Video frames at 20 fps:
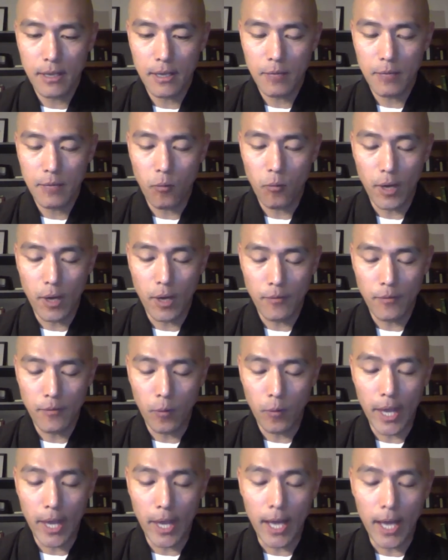the
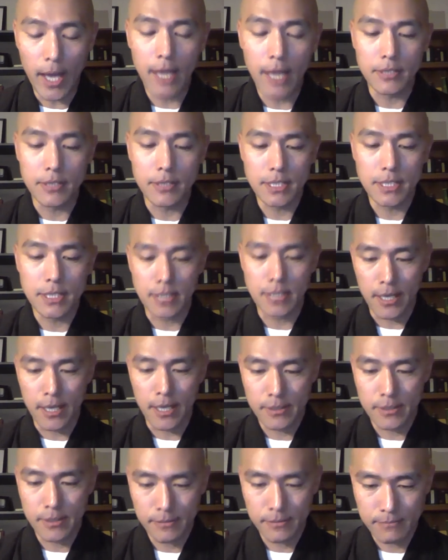way I
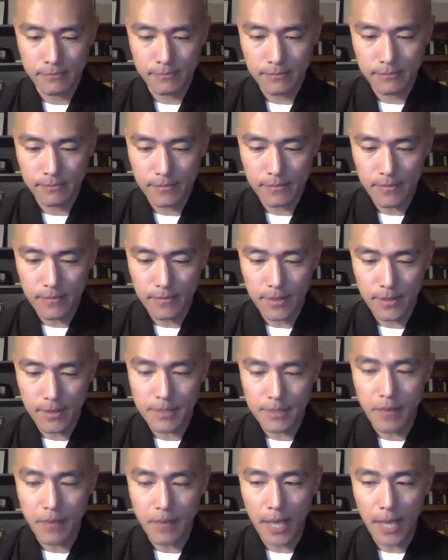understand
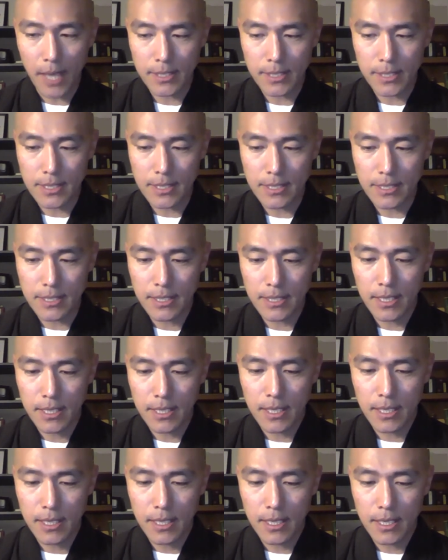this practice
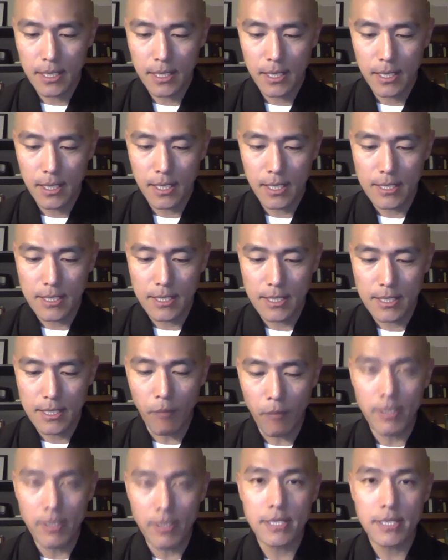is that when we